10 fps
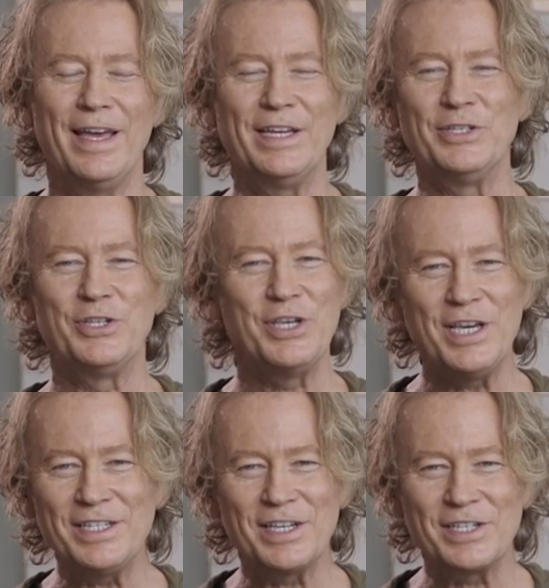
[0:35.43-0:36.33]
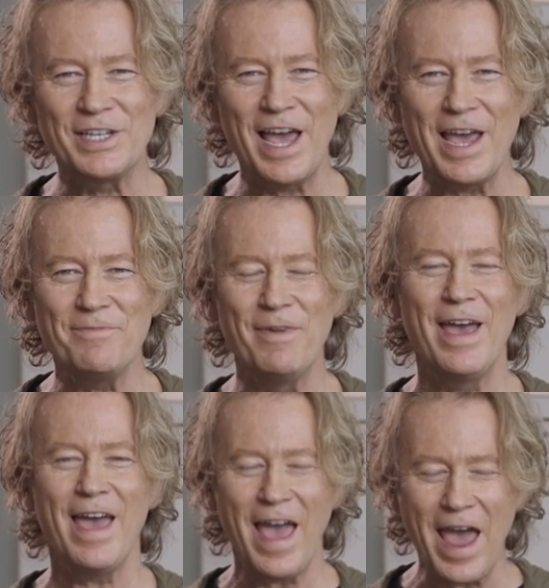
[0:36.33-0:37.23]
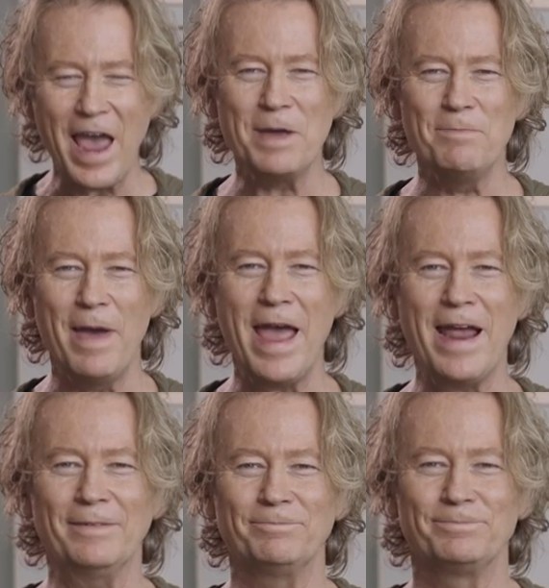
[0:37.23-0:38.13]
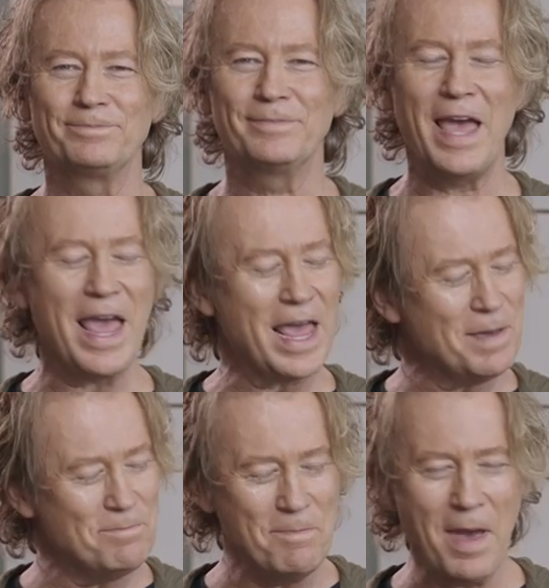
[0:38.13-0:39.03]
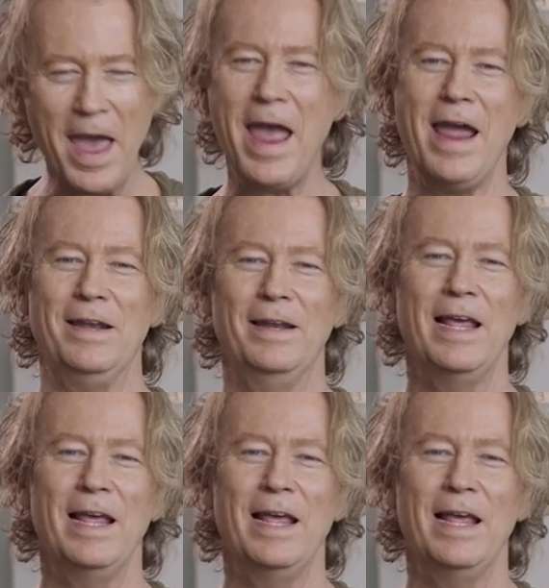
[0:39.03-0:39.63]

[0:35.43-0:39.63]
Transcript: In Jesus' name, amen. Amen.